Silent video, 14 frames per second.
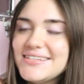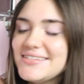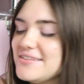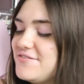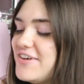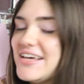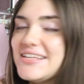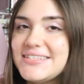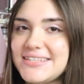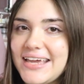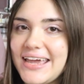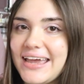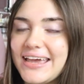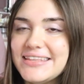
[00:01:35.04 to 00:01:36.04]
So the first
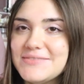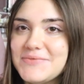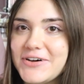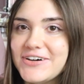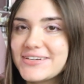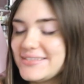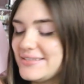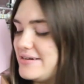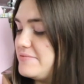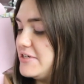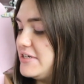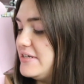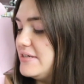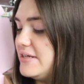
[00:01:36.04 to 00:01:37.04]
thing in the box that I'm
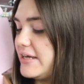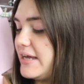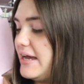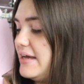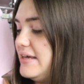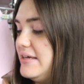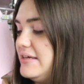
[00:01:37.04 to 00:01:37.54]
gonna look at